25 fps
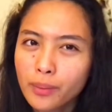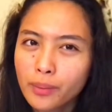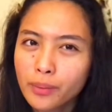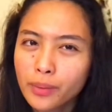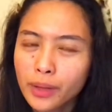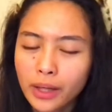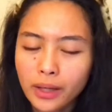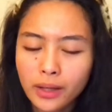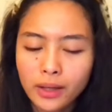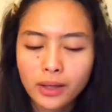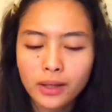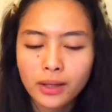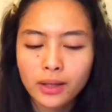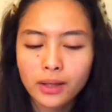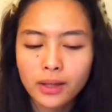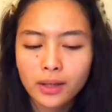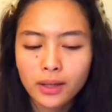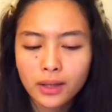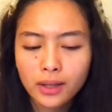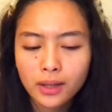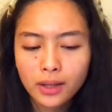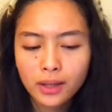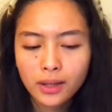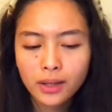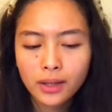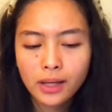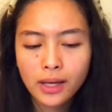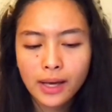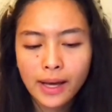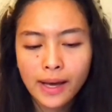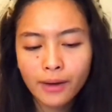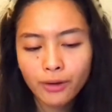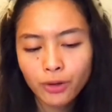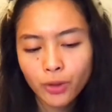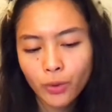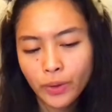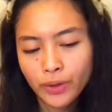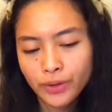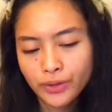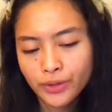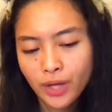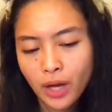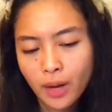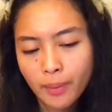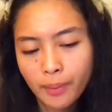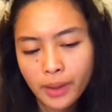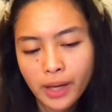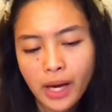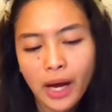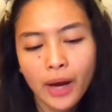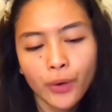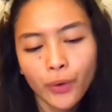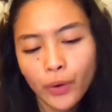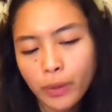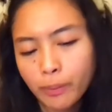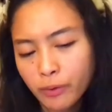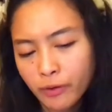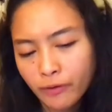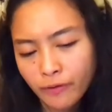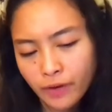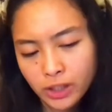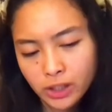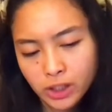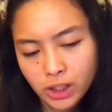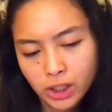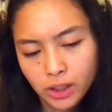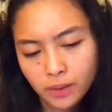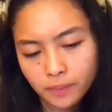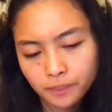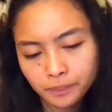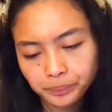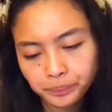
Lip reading: Like, how do I stop it? How do I prevent it?